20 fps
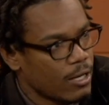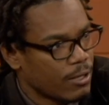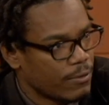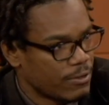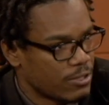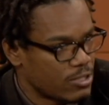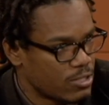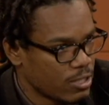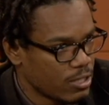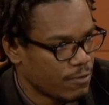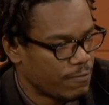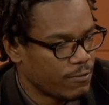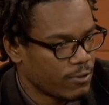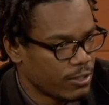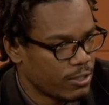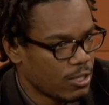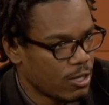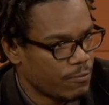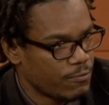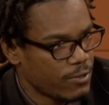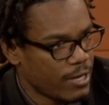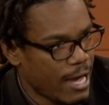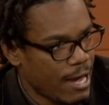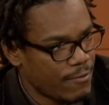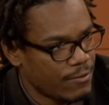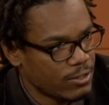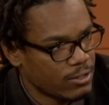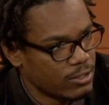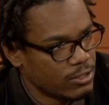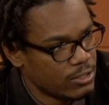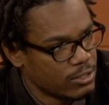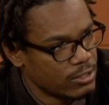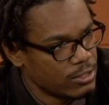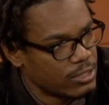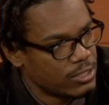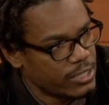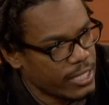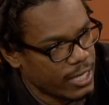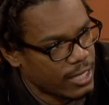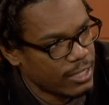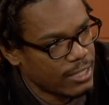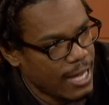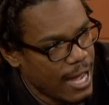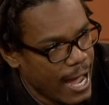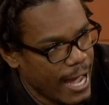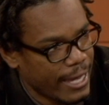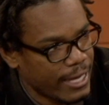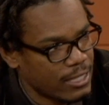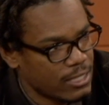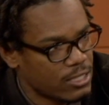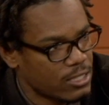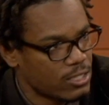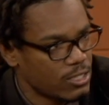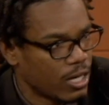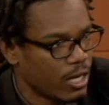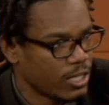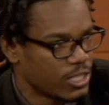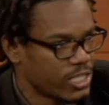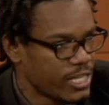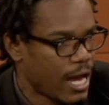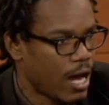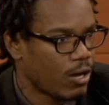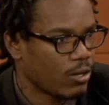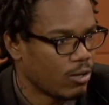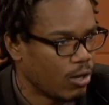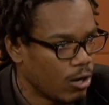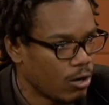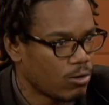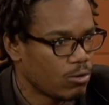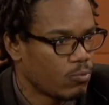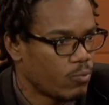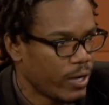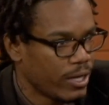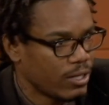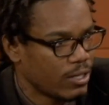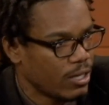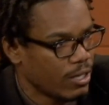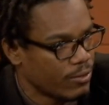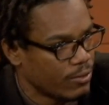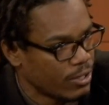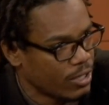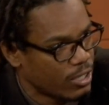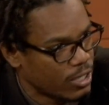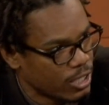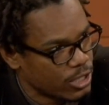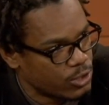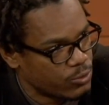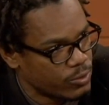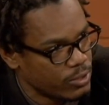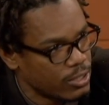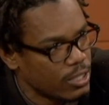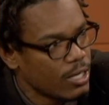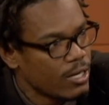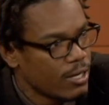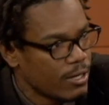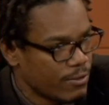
the city of Philadelphia having the second highest highest uh, child hunger rate in the country.